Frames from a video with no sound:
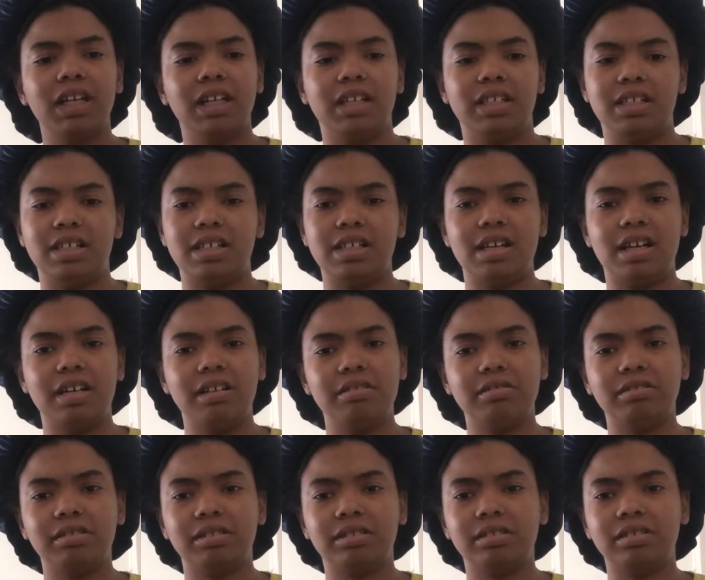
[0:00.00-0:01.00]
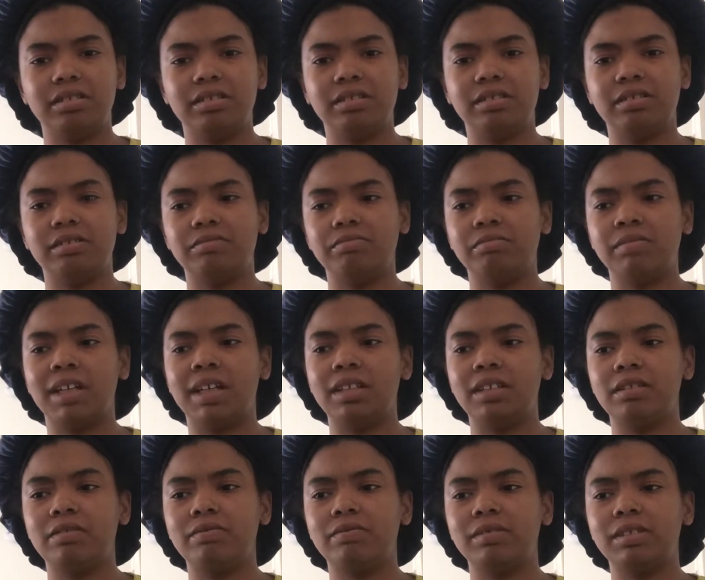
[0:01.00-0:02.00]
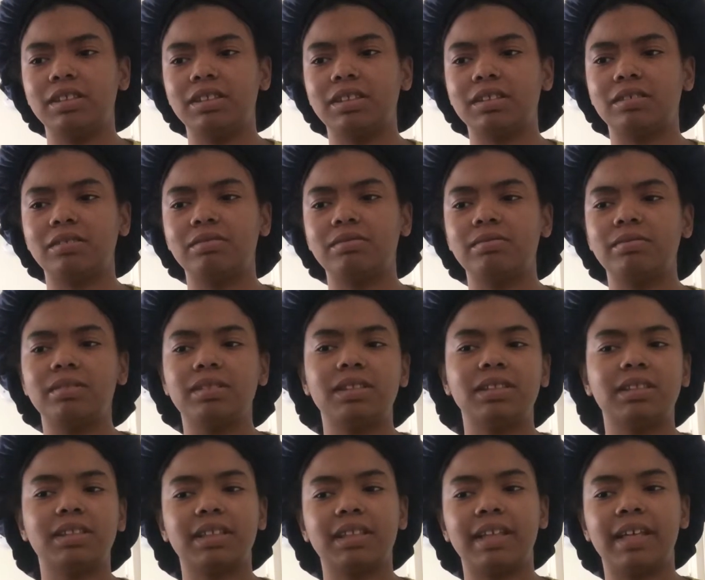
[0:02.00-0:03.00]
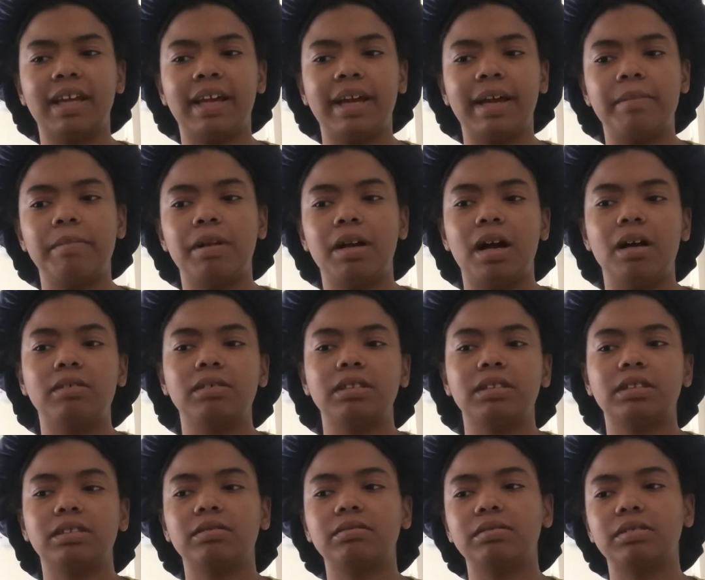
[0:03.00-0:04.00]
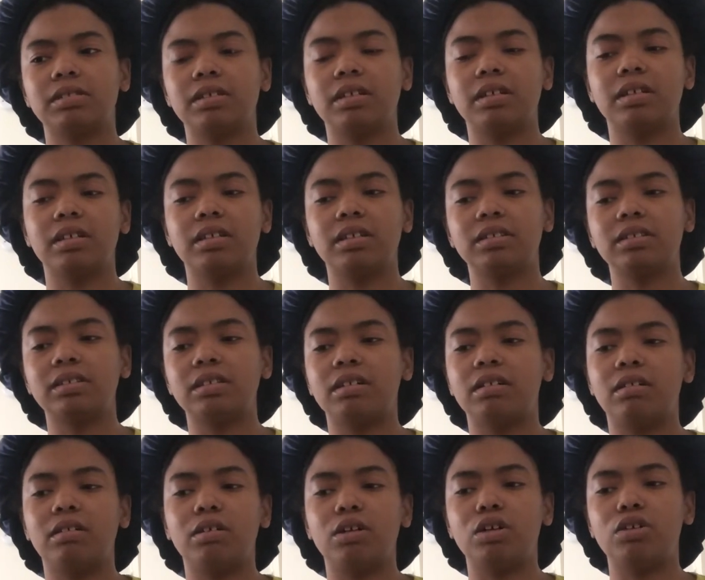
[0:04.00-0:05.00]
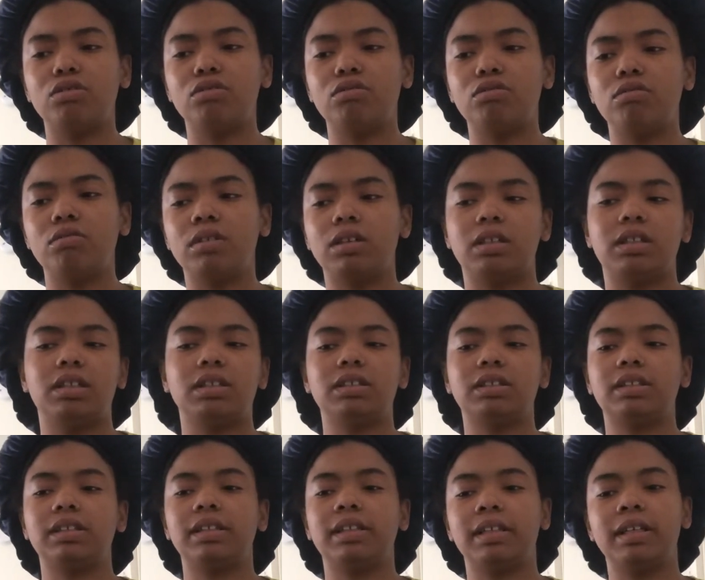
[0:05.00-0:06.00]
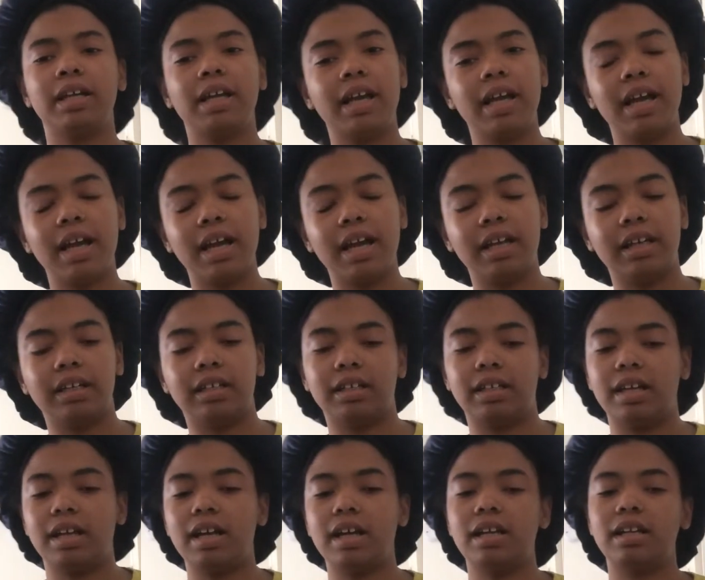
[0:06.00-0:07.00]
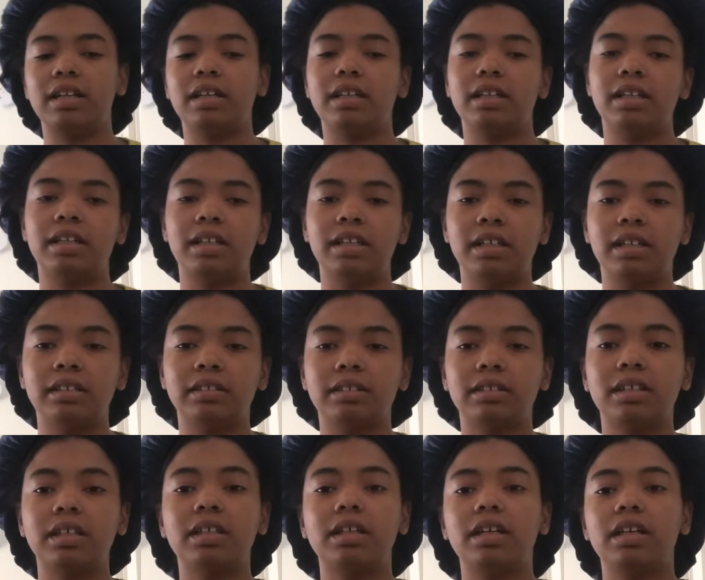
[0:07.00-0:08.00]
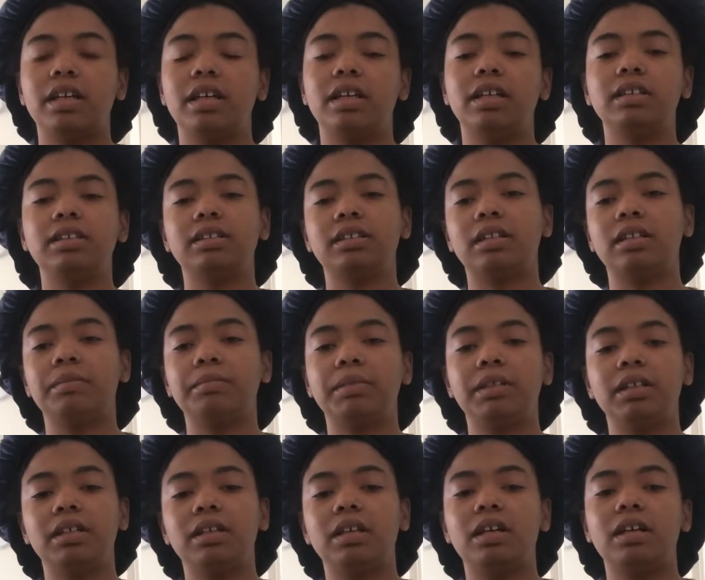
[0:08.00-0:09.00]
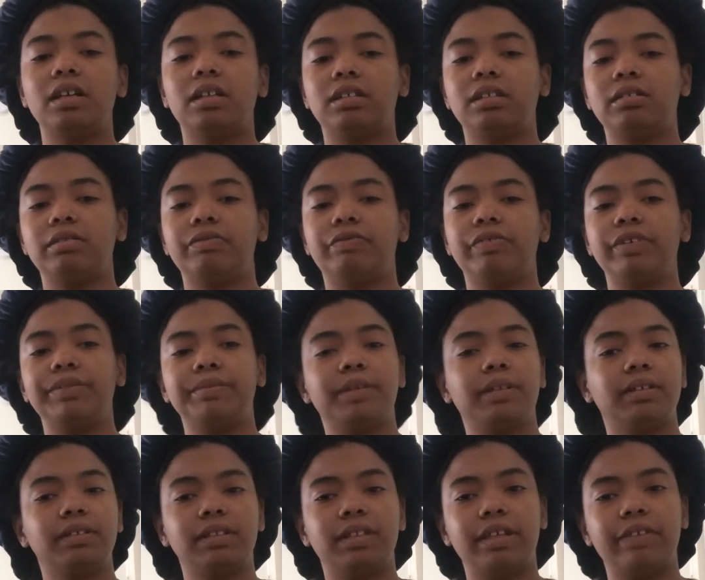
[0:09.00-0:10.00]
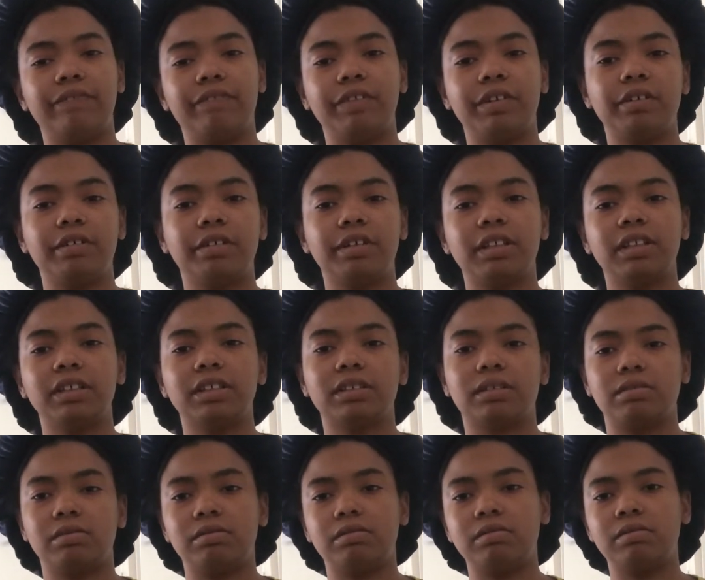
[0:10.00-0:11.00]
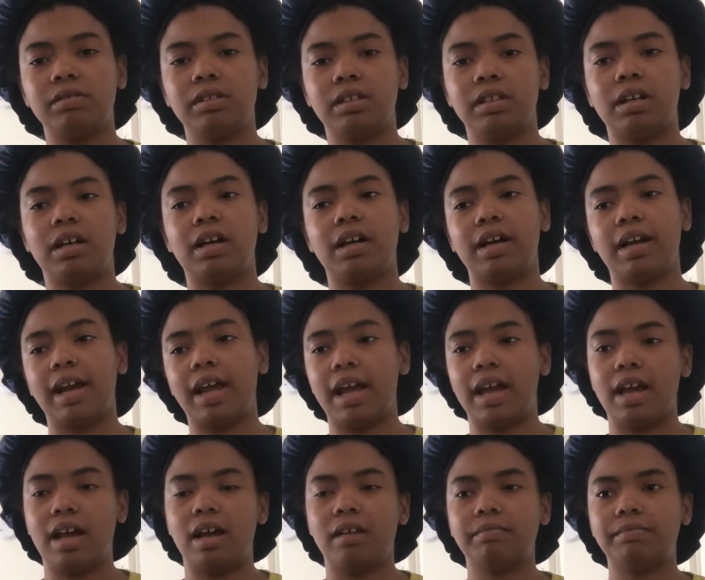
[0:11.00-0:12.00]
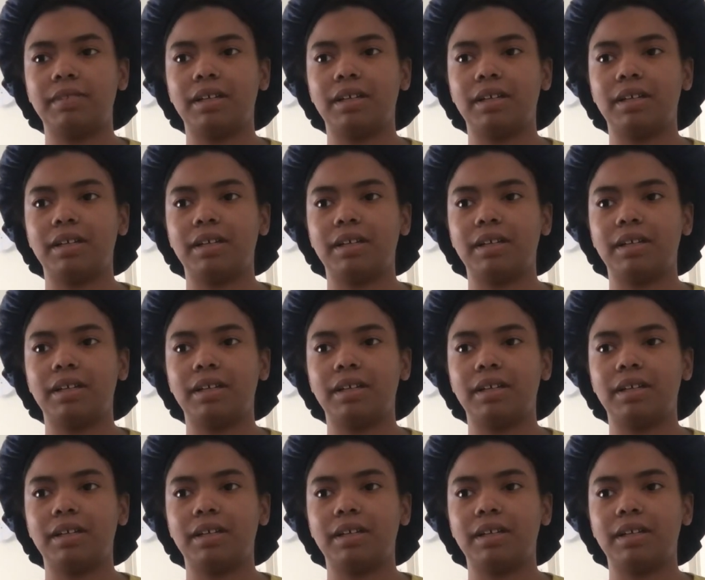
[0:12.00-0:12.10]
yeah, I used to like you in school and this and that, but I was too scared to tell you and this and that and this. He telling me the females he fingered in school and all that. I'm